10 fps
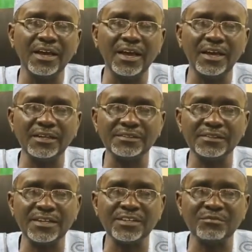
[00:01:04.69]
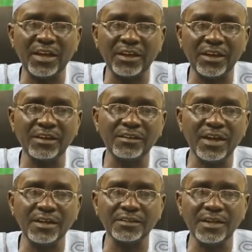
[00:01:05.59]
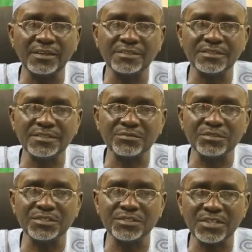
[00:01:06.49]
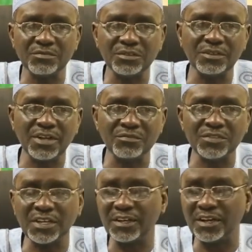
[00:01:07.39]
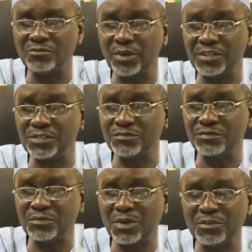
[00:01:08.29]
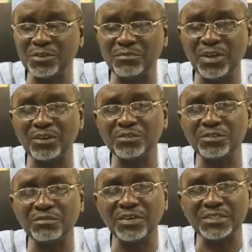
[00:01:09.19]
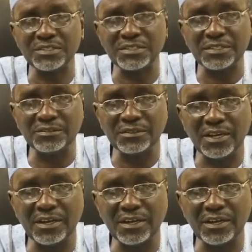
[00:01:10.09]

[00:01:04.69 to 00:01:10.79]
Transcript: I started my career in 1977 after graduating from Ahmadu Bello University,